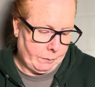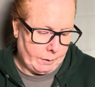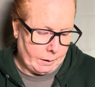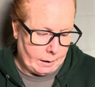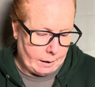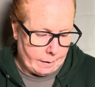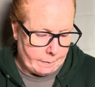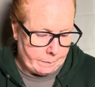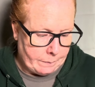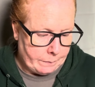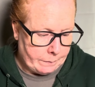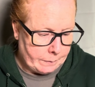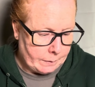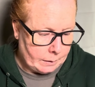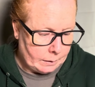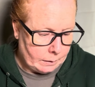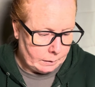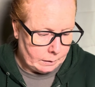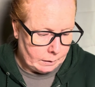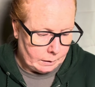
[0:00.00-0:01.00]
Yeah,
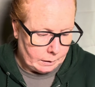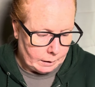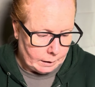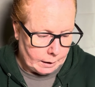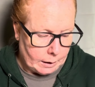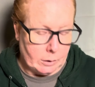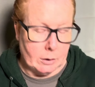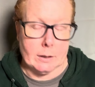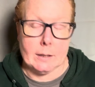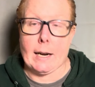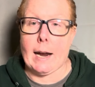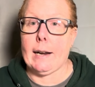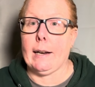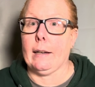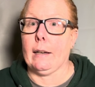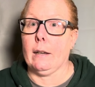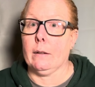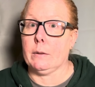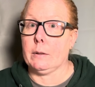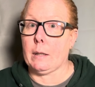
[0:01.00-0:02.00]
it just kind
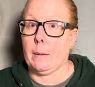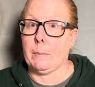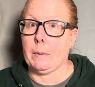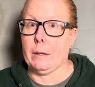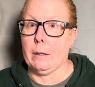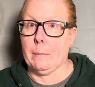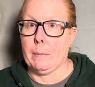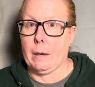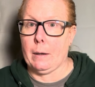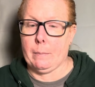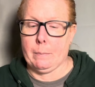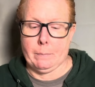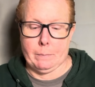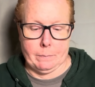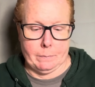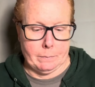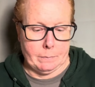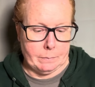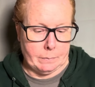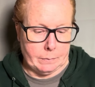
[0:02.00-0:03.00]
of gives something a bump
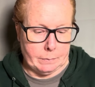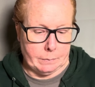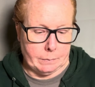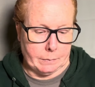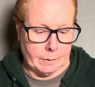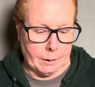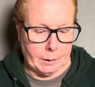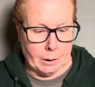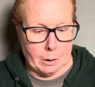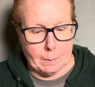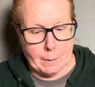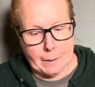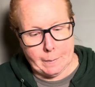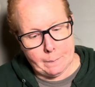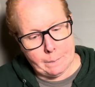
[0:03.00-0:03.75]
a little bit.